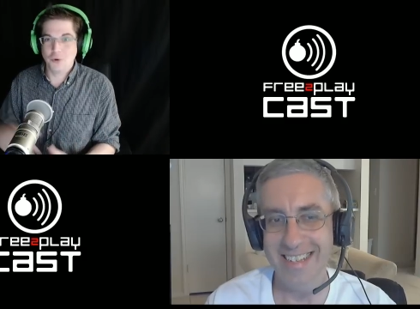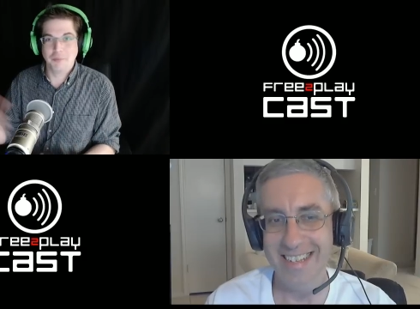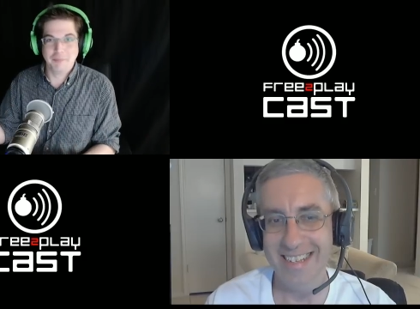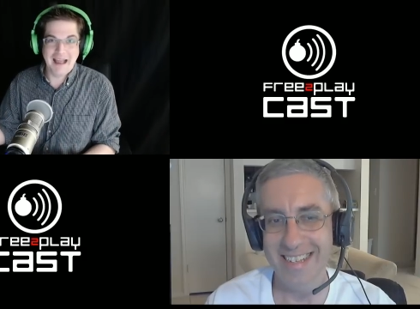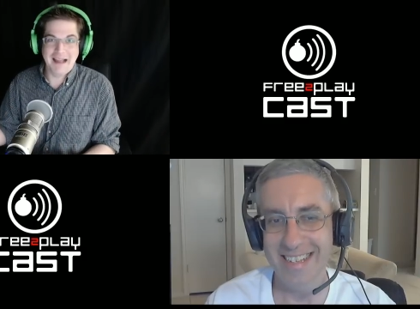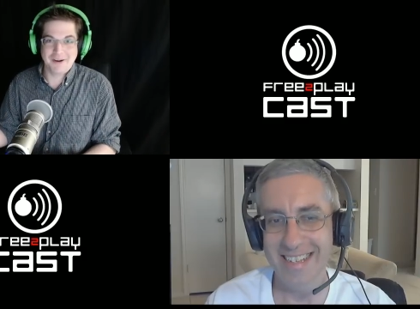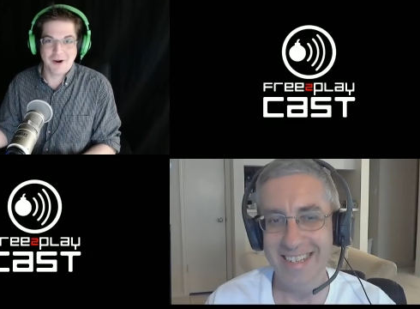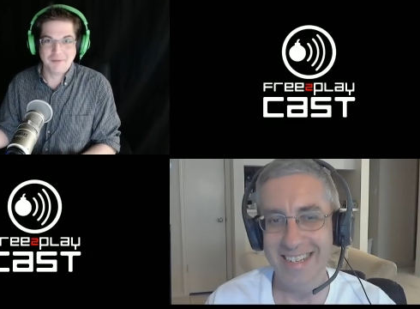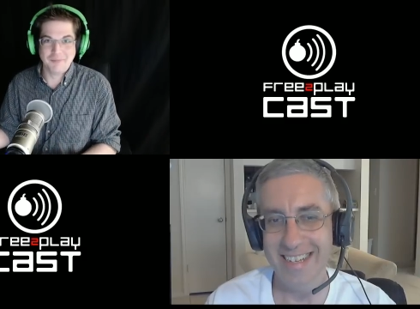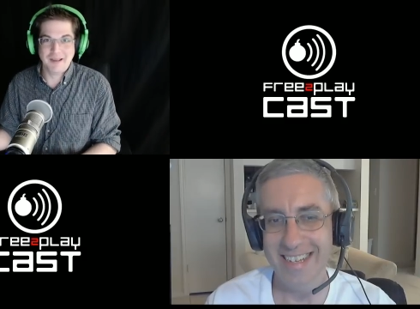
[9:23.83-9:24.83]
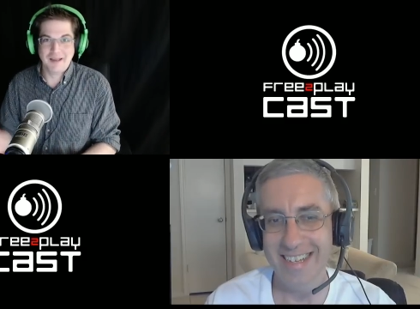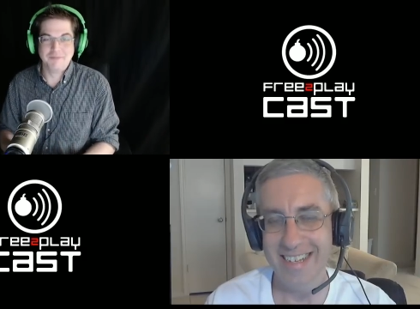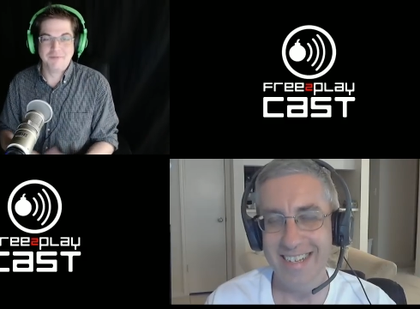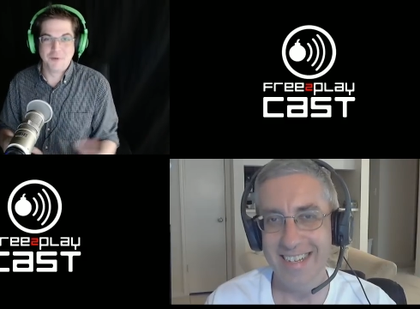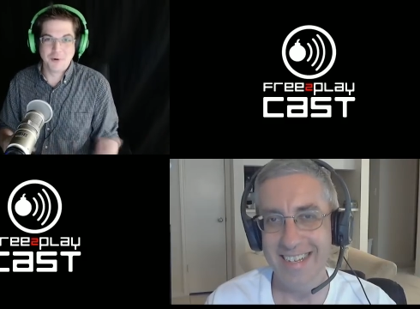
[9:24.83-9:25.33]
Speaker 1: back on
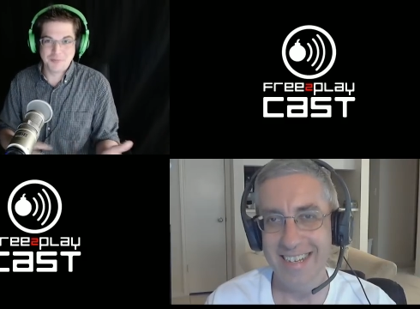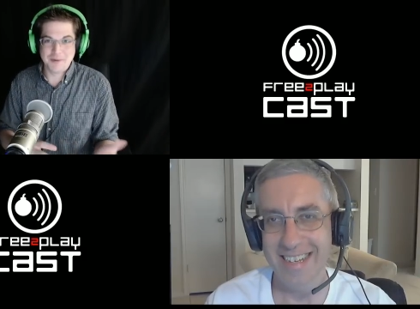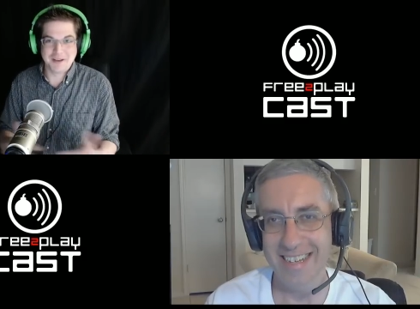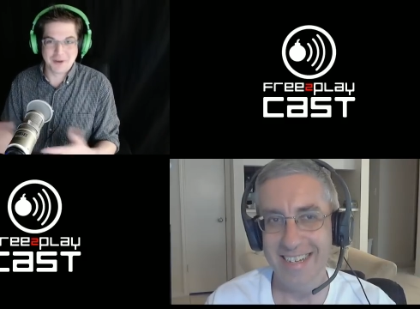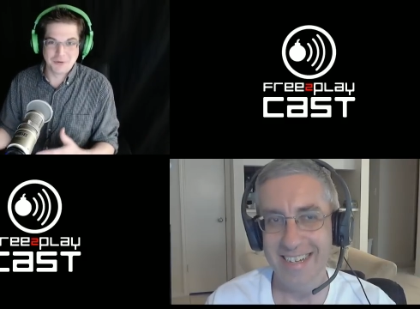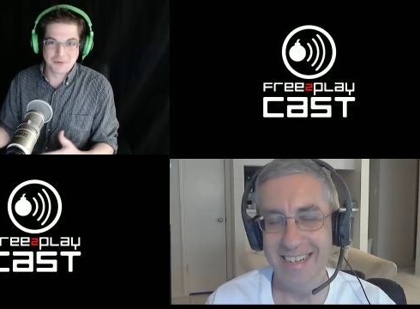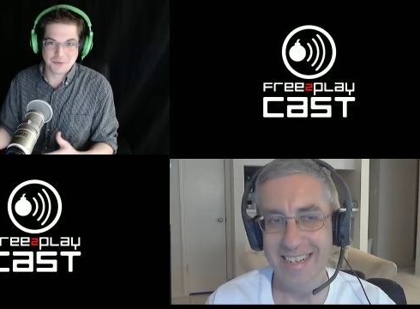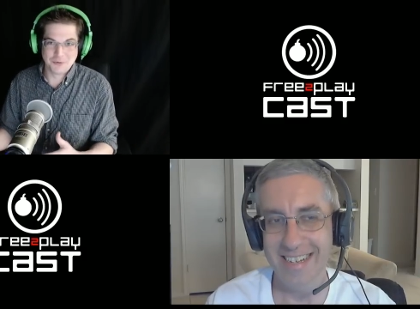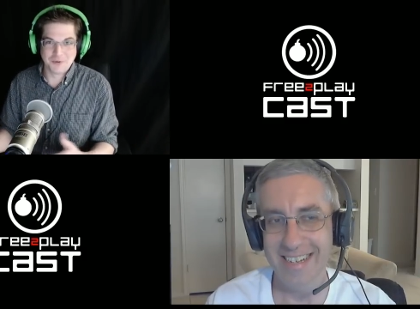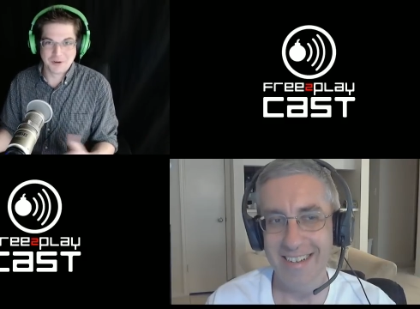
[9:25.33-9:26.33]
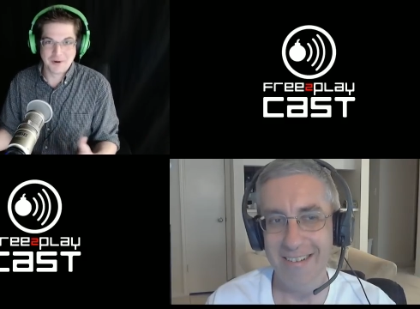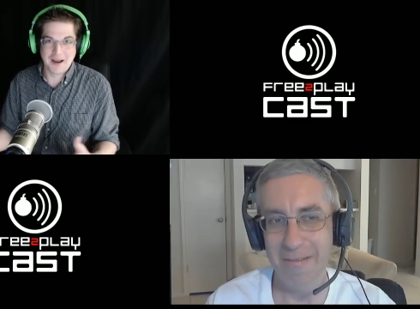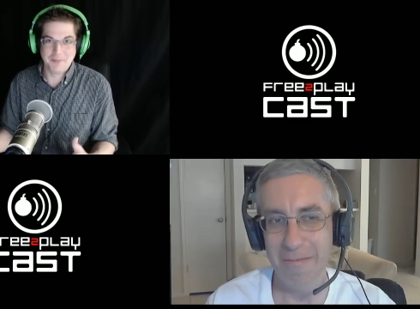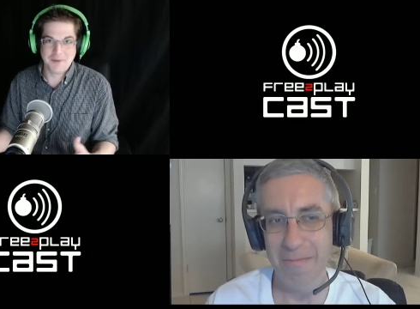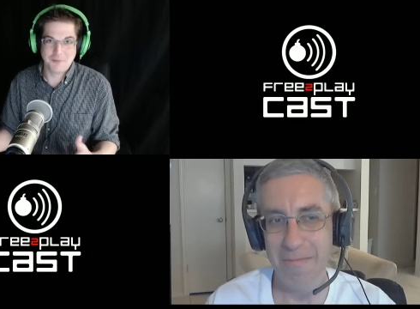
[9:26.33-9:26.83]
and force me to go through the
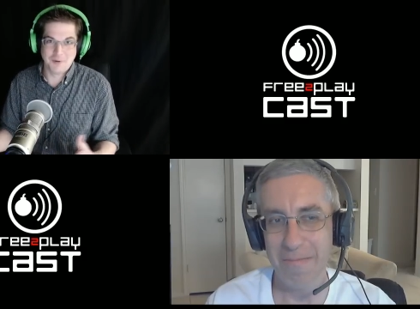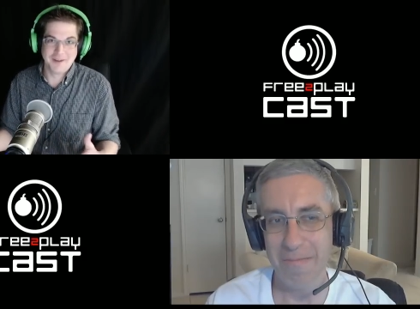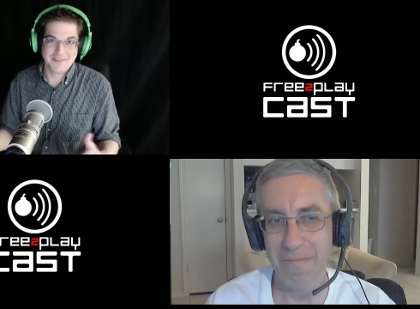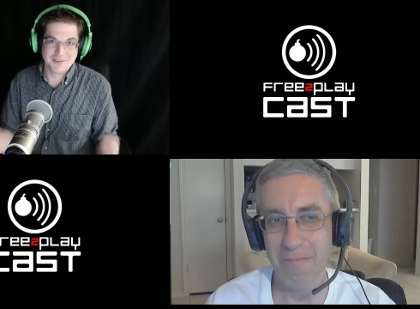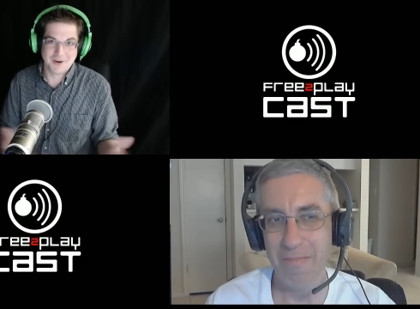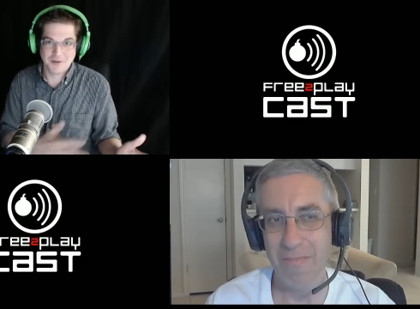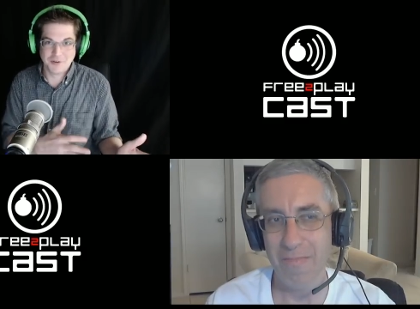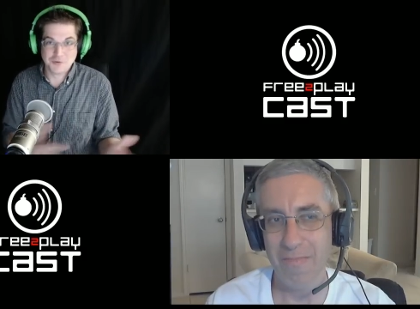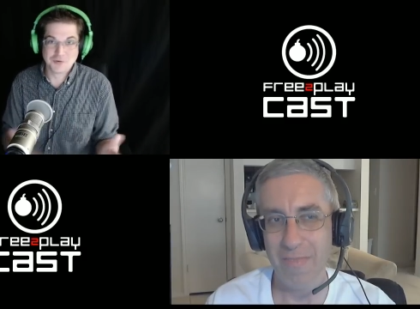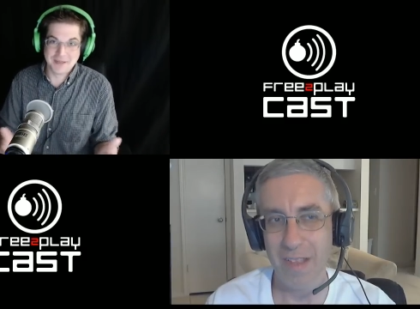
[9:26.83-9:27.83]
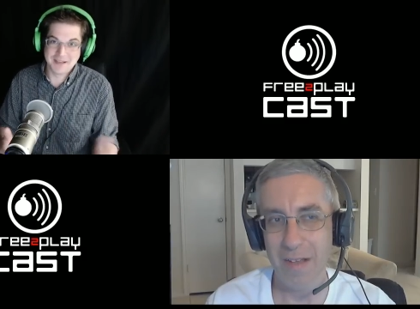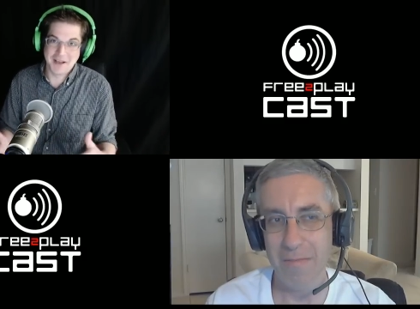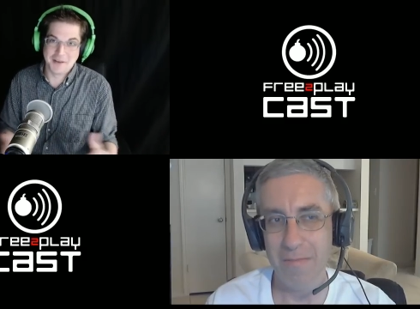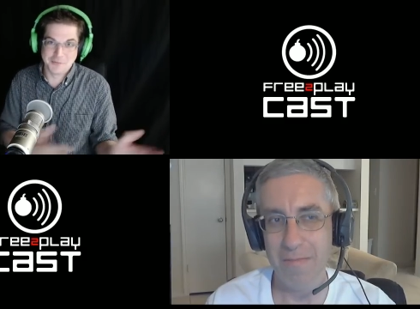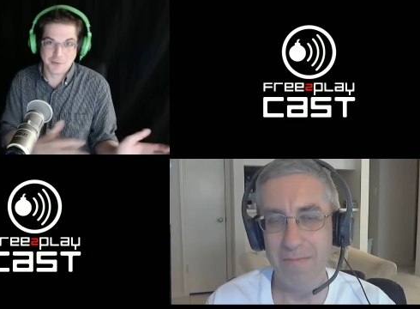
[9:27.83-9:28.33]
crap that WildStar usually
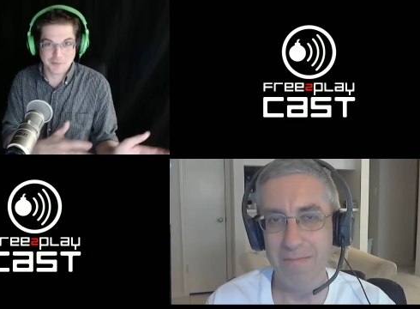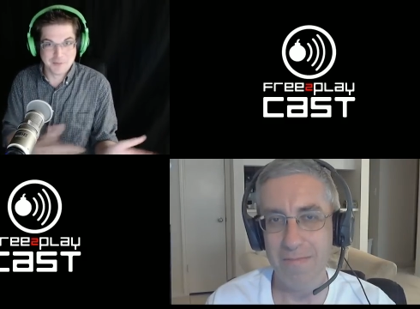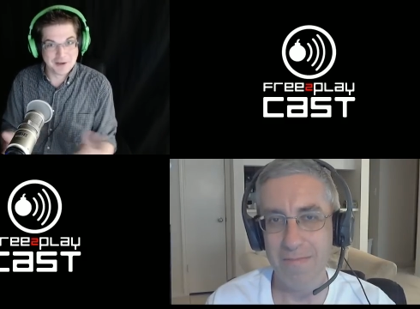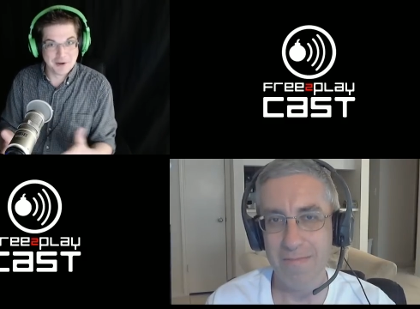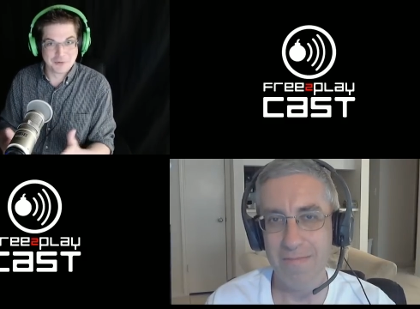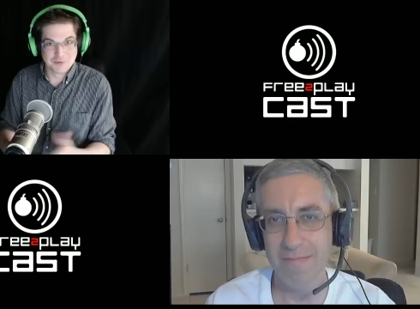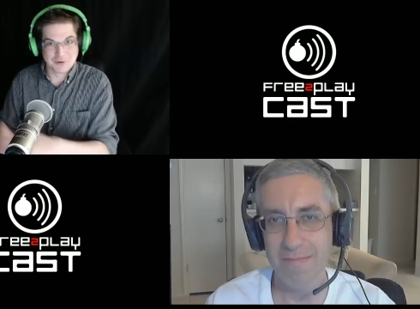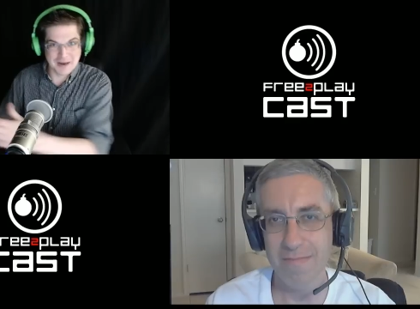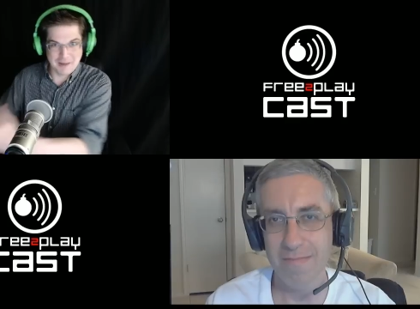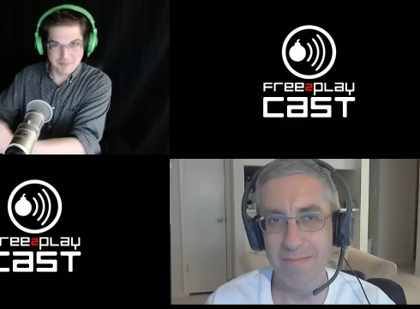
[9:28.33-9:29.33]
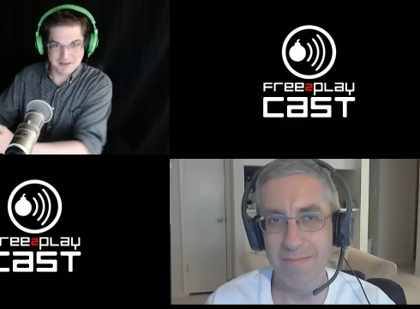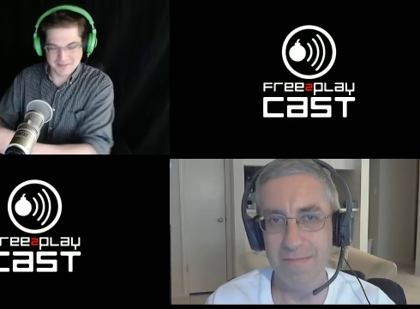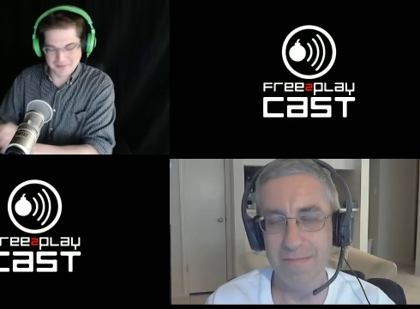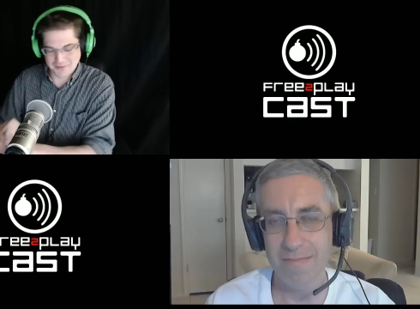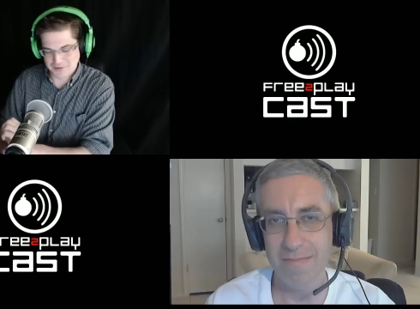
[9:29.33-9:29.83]
does. Force me to go through the crap to get
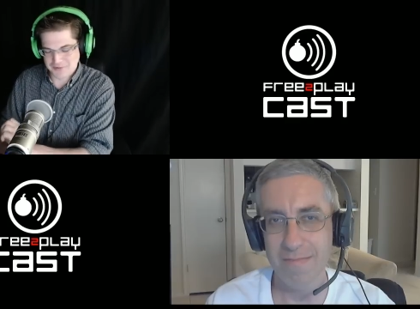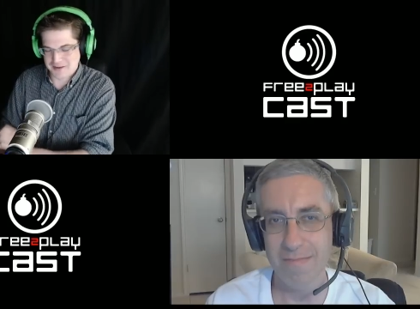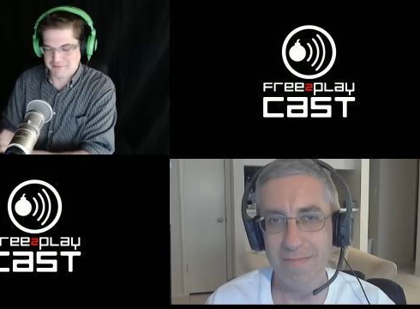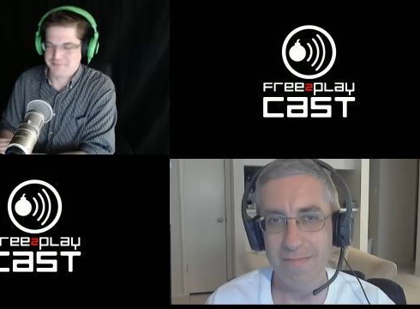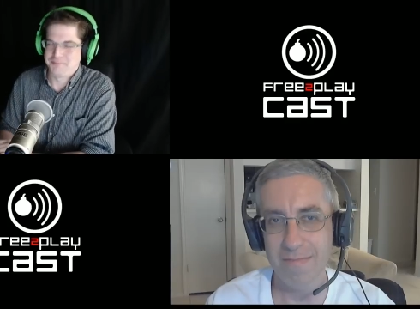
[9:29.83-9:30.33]
to the good stuff.